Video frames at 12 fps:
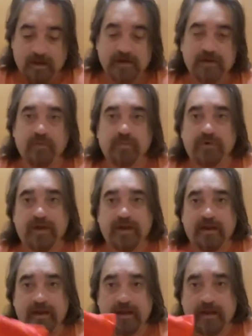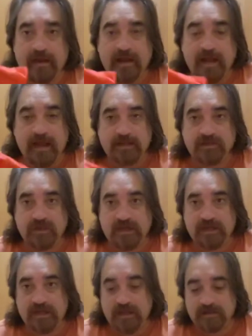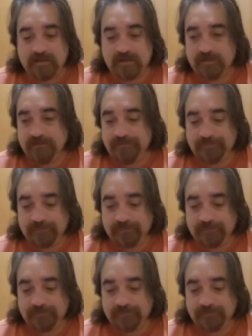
I do bring a hygiene kit.